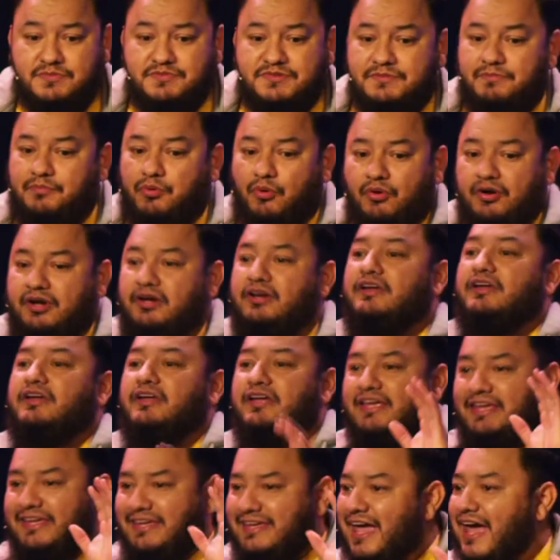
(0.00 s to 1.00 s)
important?
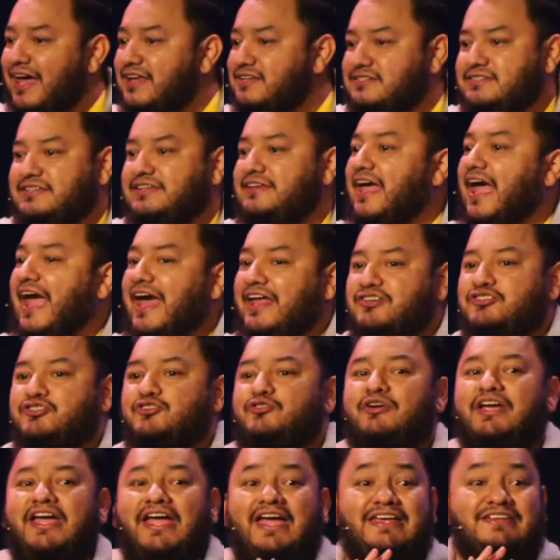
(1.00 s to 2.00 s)
Yes. The
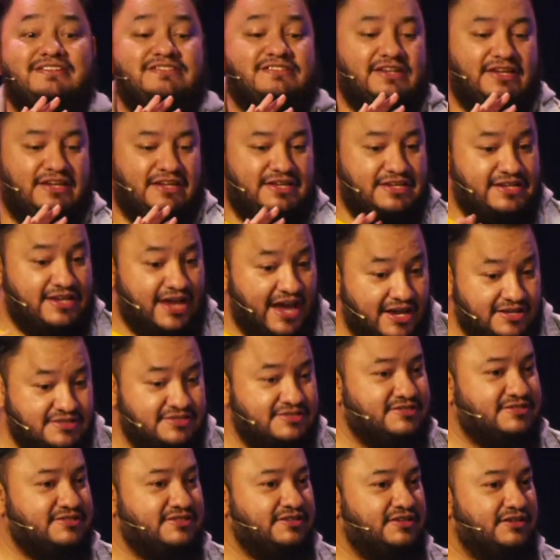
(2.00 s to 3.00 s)
answer is
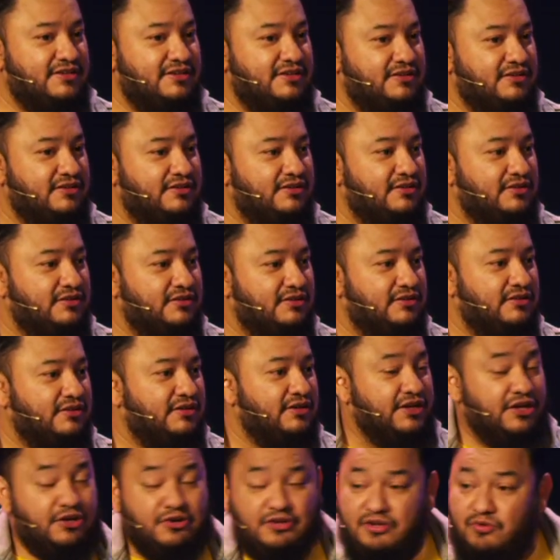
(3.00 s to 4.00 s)
yes.
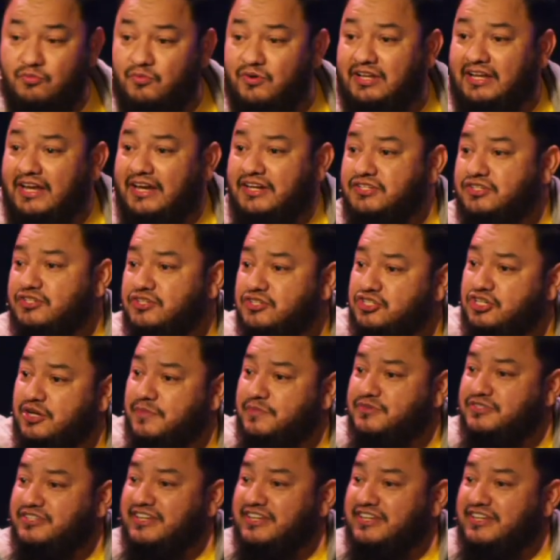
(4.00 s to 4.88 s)
You know that relationships